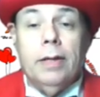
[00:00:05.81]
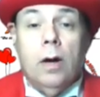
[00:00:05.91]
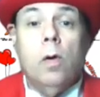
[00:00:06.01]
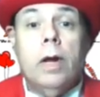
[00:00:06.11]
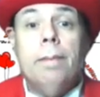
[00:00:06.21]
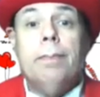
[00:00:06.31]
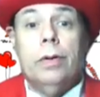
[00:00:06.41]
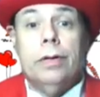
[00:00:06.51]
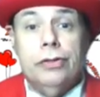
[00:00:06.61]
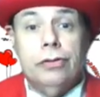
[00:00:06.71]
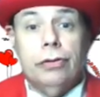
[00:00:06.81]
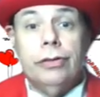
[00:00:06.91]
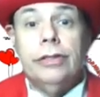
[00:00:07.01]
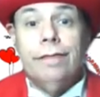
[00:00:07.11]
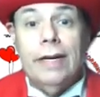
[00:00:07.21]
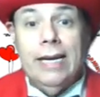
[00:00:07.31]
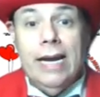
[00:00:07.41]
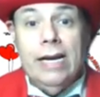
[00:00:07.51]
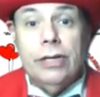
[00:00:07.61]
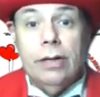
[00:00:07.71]
by the Hokey Pocus Children's
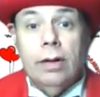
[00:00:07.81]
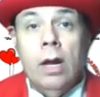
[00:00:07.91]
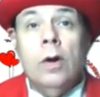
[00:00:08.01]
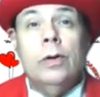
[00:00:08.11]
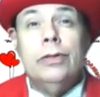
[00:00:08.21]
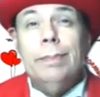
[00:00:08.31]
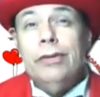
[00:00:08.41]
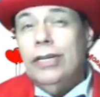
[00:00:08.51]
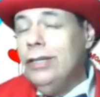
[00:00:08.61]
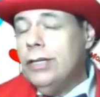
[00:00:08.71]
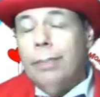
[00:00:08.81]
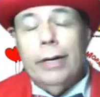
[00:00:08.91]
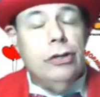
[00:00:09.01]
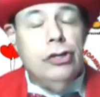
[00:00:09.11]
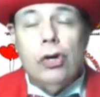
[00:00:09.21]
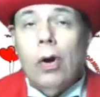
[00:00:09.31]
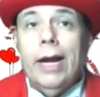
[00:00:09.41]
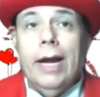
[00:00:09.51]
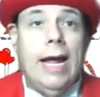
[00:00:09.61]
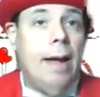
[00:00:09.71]
Foundation, whose mission is to bring
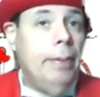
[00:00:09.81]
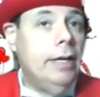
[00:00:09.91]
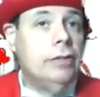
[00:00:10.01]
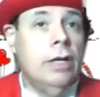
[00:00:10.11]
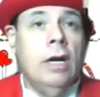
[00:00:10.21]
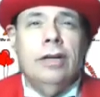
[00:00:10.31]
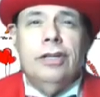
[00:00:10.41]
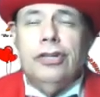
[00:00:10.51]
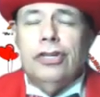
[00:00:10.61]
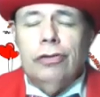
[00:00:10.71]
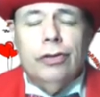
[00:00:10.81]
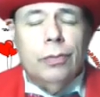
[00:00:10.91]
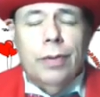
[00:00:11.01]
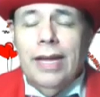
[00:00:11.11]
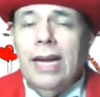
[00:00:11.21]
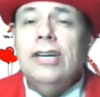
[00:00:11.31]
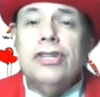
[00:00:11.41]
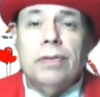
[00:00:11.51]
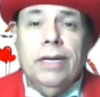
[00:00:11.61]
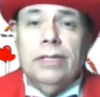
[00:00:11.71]
joy and happiness to children with
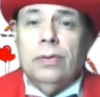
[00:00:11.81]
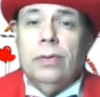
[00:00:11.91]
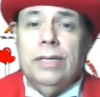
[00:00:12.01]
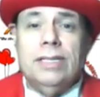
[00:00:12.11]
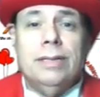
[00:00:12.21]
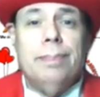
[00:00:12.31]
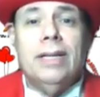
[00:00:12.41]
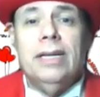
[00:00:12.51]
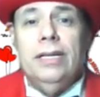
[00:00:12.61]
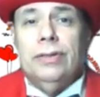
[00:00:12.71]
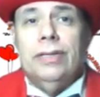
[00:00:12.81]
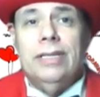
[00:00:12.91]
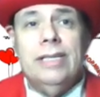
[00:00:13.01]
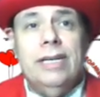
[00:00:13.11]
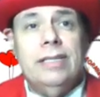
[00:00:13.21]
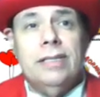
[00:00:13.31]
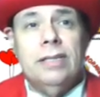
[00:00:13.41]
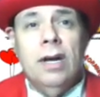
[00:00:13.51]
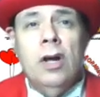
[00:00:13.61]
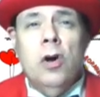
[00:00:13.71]
injuries or disabilities or
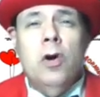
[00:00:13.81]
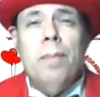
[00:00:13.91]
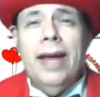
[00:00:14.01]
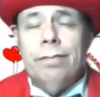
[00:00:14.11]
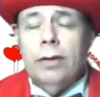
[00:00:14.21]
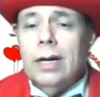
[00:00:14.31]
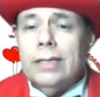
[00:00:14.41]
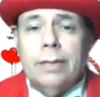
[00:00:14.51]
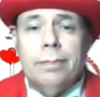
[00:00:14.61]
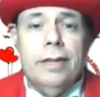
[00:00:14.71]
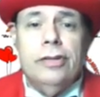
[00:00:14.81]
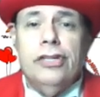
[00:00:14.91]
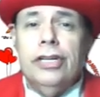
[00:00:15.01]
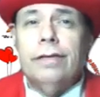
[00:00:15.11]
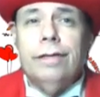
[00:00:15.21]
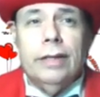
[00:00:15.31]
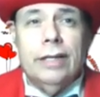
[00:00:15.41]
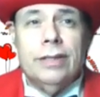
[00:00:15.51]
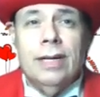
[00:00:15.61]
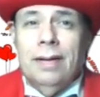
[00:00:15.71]
diseases who may have lost some of the
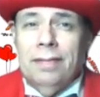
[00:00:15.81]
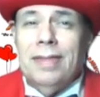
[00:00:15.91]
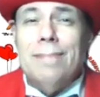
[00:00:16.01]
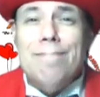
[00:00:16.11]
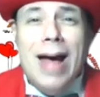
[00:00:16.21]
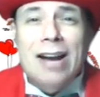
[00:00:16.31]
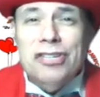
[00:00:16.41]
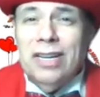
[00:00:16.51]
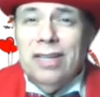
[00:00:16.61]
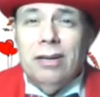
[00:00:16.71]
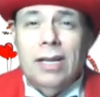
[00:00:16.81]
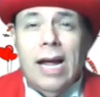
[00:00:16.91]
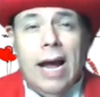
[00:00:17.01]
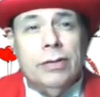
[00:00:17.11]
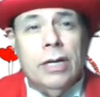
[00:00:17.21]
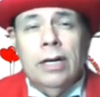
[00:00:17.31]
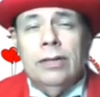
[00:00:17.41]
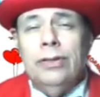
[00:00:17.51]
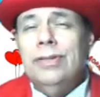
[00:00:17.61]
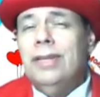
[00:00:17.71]
cheerfulness, the magic in their lives
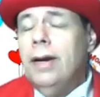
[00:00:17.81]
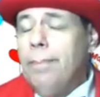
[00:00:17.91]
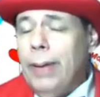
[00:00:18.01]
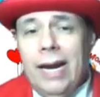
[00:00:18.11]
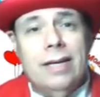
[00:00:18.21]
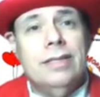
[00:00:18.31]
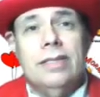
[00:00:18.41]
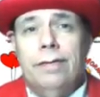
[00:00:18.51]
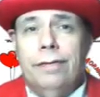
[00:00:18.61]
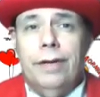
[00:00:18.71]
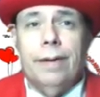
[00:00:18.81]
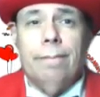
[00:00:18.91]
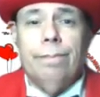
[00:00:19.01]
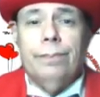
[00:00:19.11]
due to their pain and suffering.